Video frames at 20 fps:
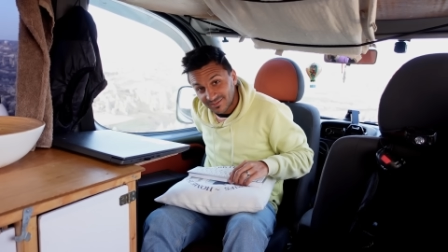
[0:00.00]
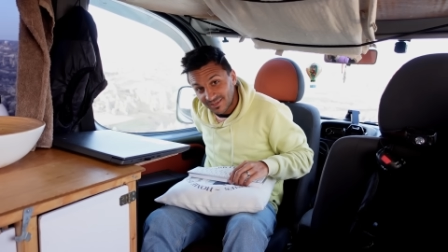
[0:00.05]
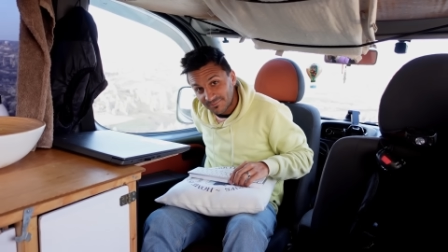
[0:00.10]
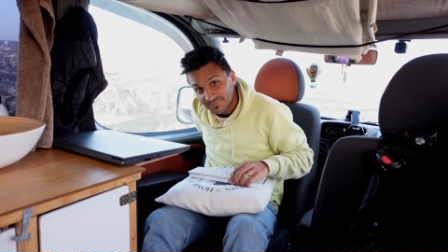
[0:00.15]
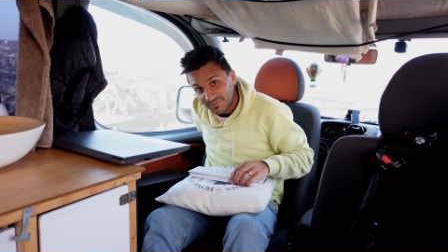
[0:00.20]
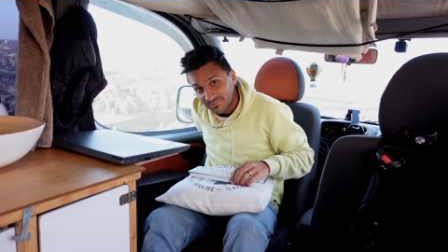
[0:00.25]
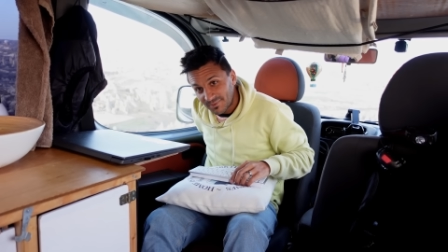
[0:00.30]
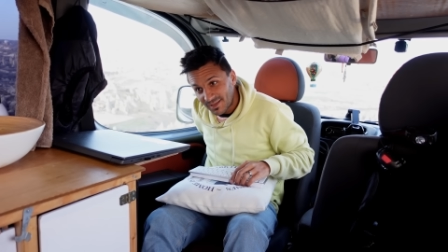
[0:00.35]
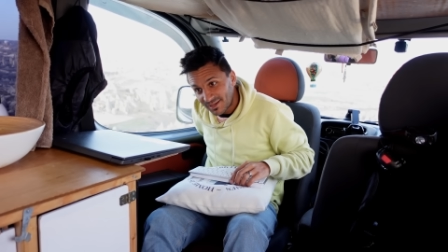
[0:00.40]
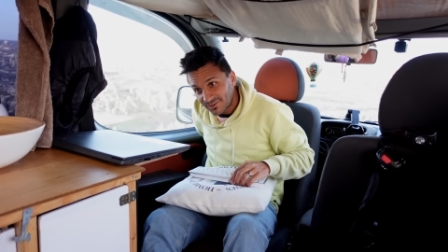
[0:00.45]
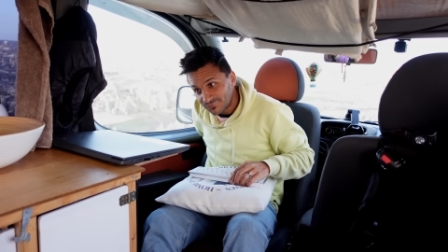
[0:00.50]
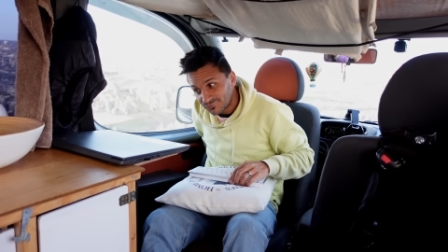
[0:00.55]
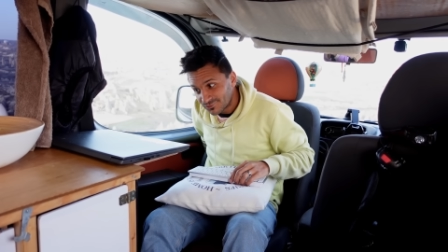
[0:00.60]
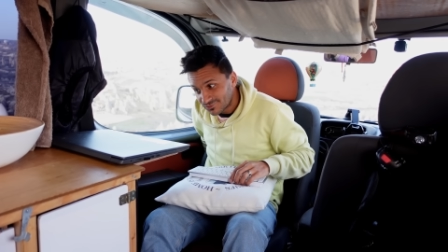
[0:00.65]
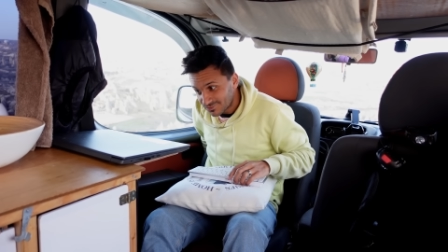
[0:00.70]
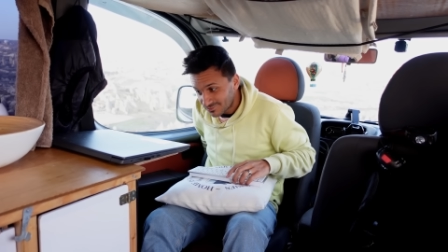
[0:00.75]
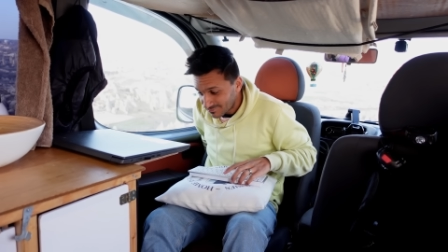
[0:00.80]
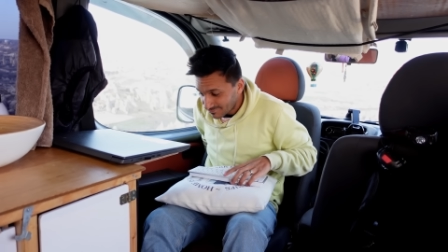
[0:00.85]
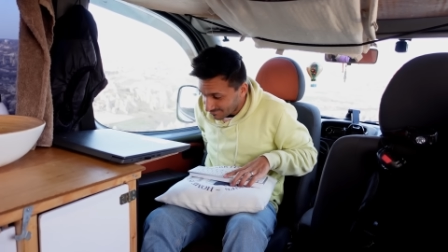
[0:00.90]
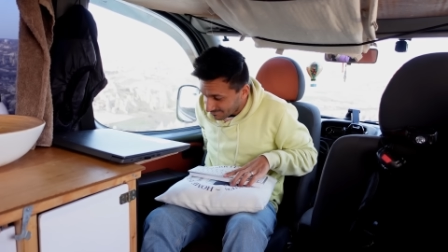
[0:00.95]
get me
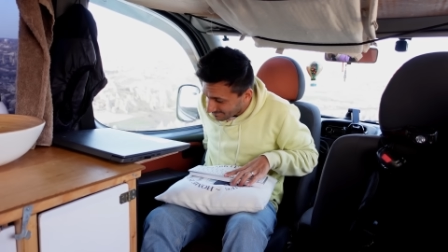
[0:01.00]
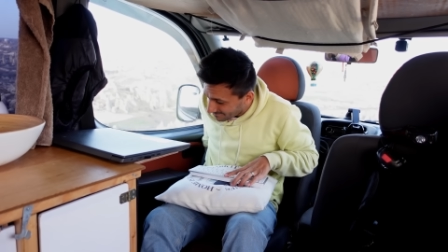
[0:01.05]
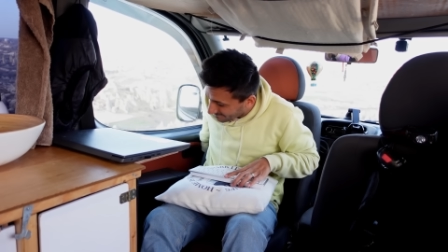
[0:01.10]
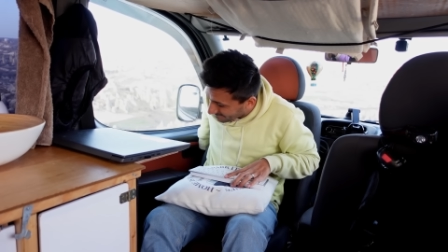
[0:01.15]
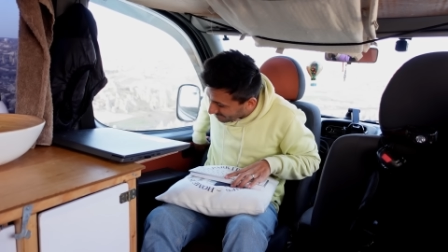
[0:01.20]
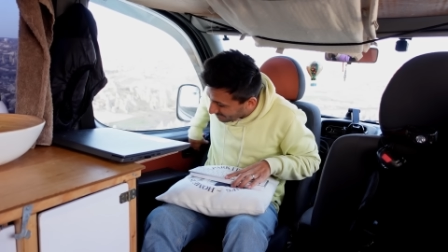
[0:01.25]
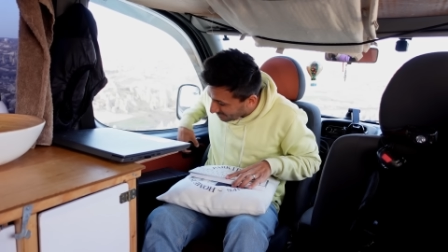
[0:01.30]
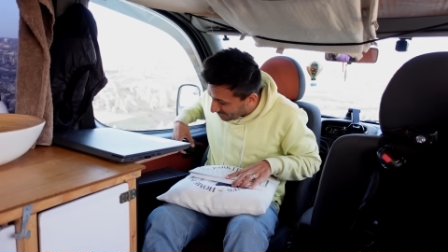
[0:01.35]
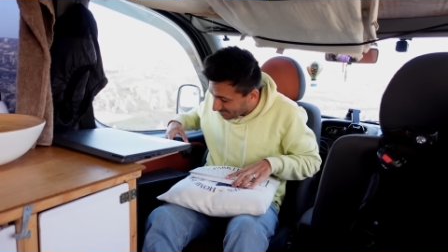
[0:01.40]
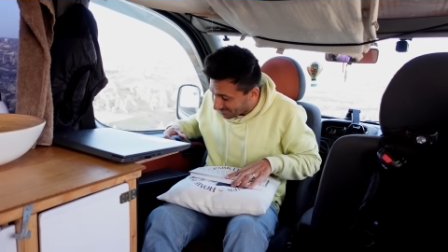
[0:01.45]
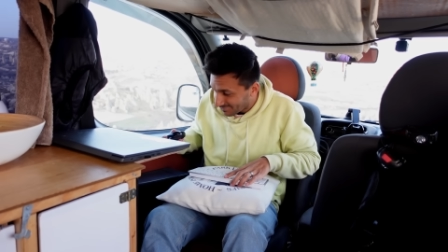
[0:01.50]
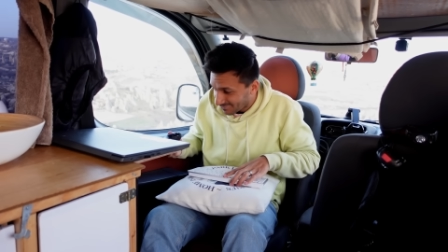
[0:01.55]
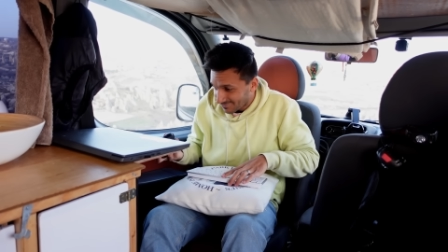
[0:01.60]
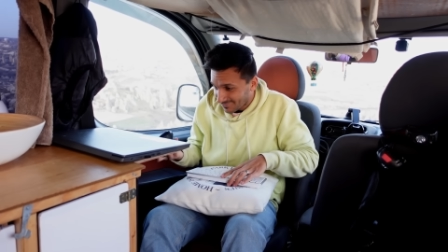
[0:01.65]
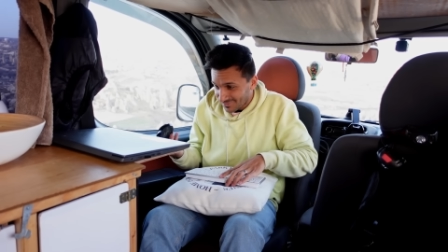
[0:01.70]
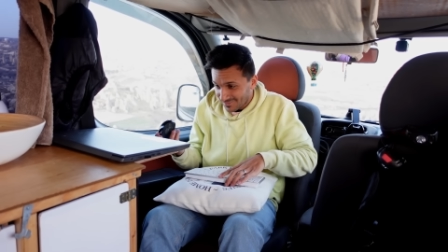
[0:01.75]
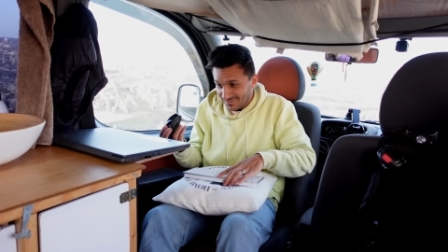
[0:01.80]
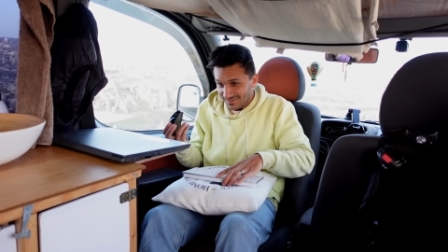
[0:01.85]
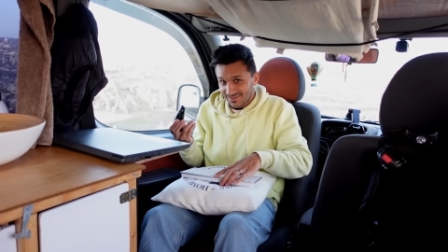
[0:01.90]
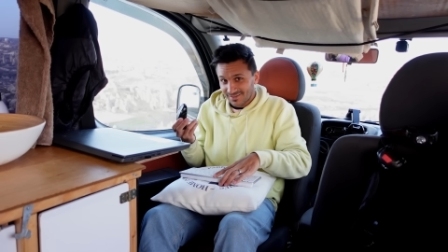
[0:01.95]
mouse,
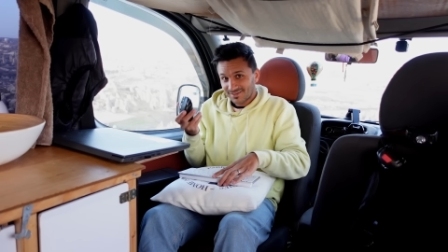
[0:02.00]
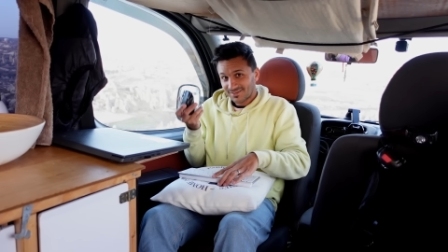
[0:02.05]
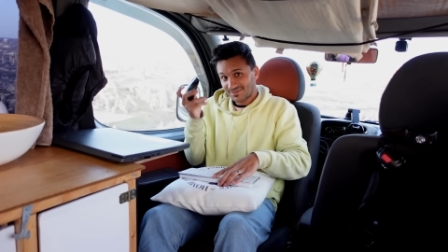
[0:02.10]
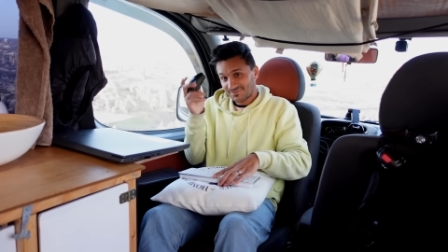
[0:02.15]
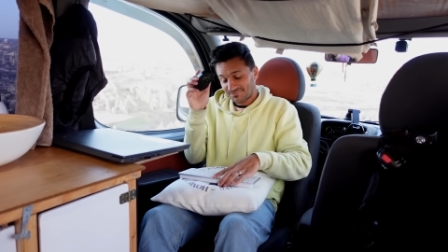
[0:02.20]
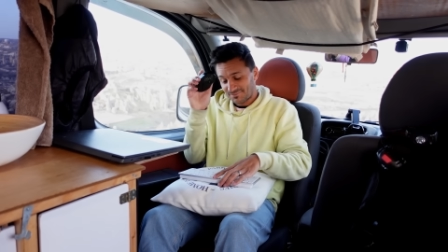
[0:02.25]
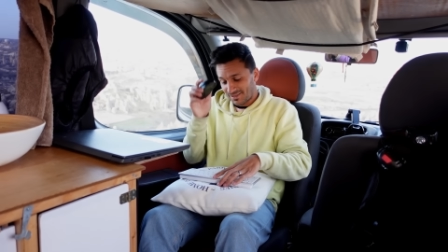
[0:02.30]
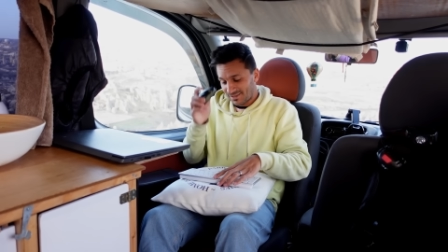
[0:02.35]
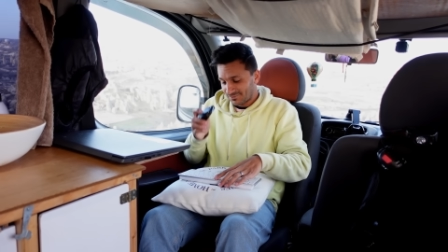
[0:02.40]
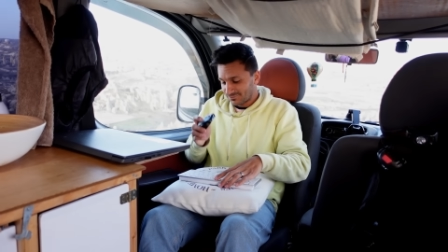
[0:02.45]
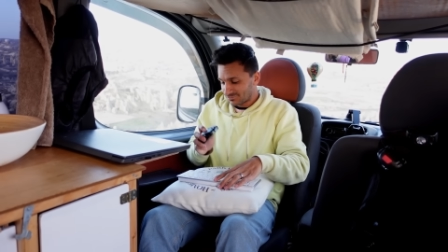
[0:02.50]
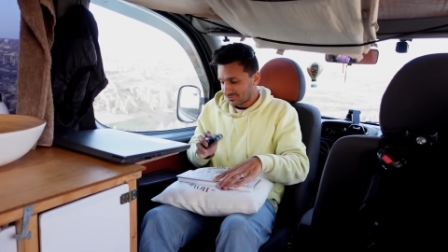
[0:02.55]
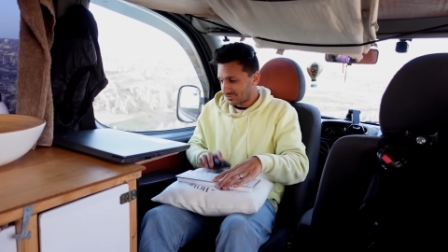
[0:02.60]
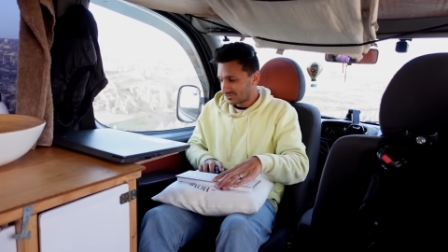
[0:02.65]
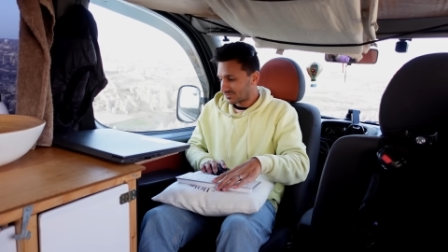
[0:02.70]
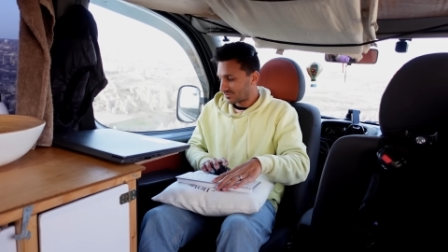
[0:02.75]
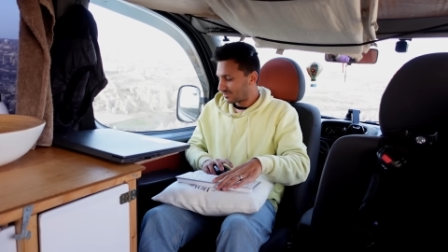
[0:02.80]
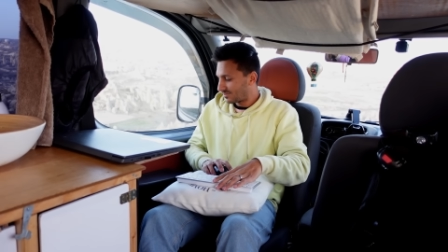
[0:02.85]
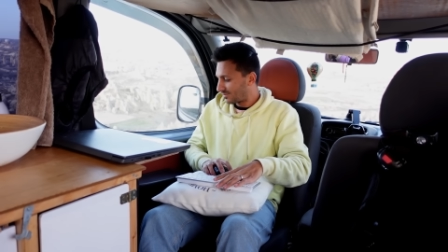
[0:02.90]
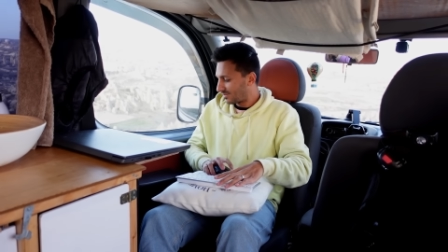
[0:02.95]

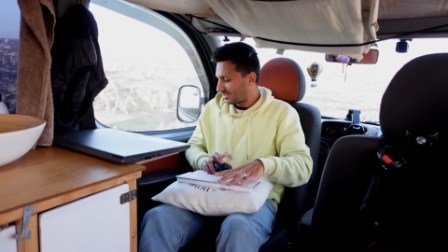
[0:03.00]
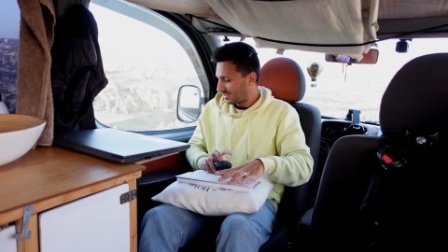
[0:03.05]
mouse